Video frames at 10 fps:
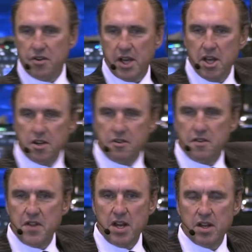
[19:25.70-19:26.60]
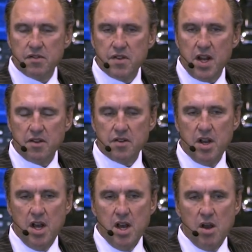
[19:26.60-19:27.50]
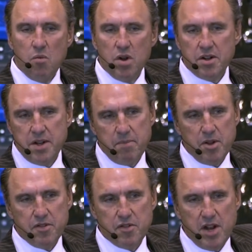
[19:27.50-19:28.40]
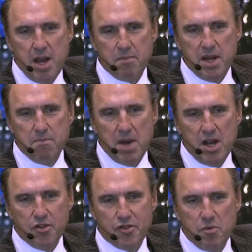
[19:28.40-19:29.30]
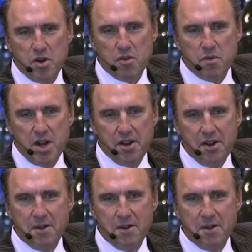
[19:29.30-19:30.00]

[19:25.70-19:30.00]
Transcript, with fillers: to get it to that extent? Well, it depends on how many miles you want to run.